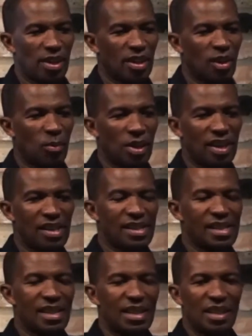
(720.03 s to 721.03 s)

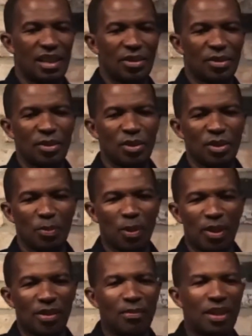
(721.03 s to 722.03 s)
communities and also
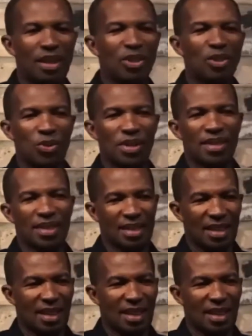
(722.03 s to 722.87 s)
supporting ministries.